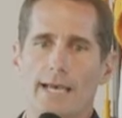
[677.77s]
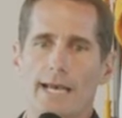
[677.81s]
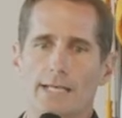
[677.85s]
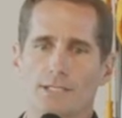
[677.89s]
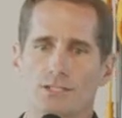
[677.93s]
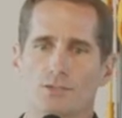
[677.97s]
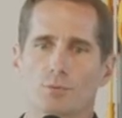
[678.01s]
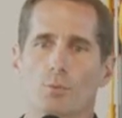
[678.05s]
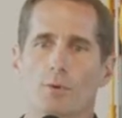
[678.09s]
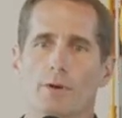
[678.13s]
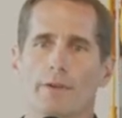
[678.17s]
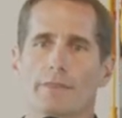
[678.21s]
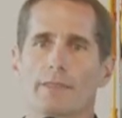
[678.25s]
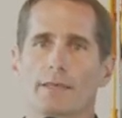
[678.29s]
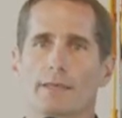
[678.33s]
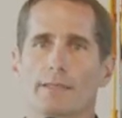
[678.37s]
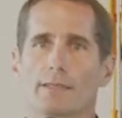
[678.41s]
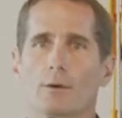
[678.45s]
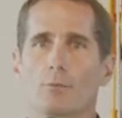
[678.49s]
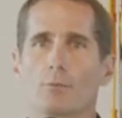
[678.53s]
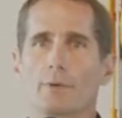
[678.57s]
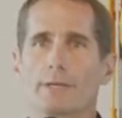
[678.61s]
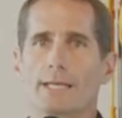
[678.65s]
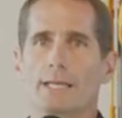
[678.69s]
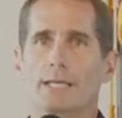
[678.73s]
one thing
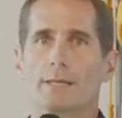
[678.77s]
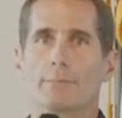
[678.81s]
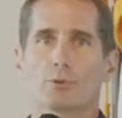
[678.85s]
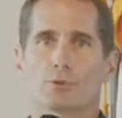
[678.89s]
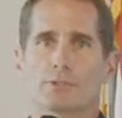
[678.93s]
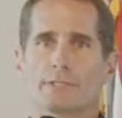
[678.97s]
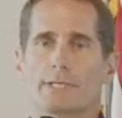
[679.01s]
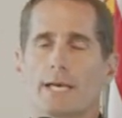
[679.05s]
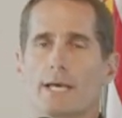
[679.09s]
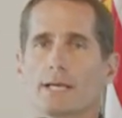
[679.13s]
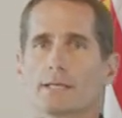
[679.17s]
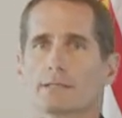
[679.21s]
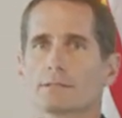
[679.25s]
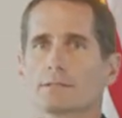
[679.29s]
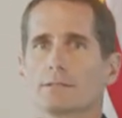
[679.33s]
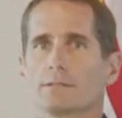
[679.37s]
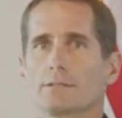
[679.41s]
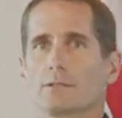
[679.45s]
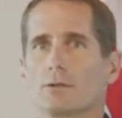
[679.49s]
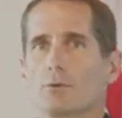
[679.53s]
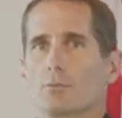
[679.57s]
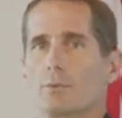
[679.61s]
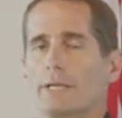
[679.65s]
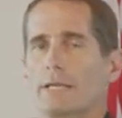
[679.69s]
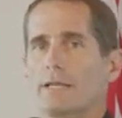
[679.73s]
that we need to protect.
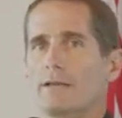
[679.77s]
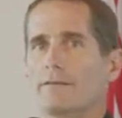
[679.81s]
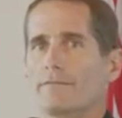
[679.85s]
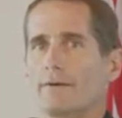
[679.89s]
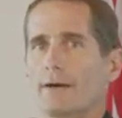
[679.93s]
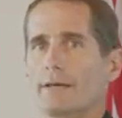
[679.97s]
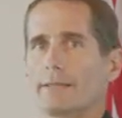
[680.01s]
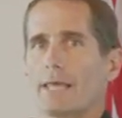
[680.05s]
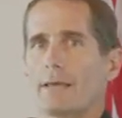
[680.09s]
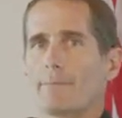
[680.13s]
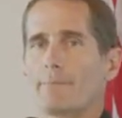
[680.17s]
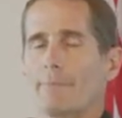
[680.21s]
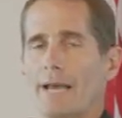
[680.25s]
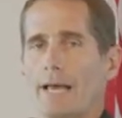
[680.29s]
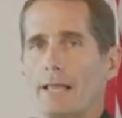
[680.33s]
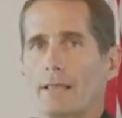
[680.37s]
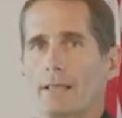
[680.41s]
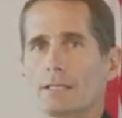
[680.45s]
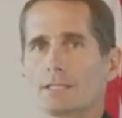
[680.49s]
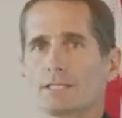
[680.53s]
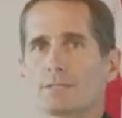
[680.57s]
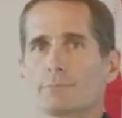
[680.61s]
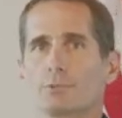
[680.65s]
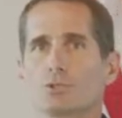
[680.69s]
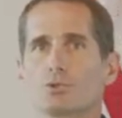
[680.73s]
We need to find that
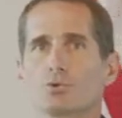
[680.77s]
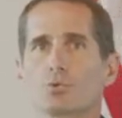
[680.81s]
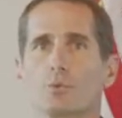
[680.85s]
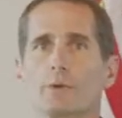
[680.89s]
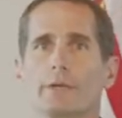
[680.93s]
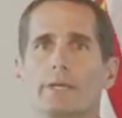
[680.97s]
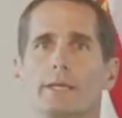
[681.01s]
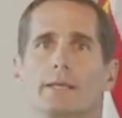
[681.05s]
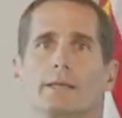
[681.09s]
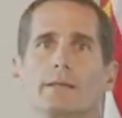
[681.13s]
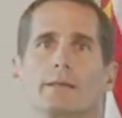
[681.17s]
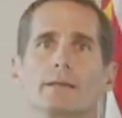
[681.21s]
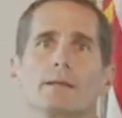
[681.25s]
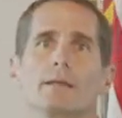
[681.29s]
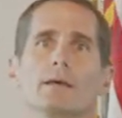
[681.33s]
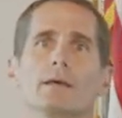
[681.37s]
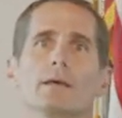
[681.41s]
balance between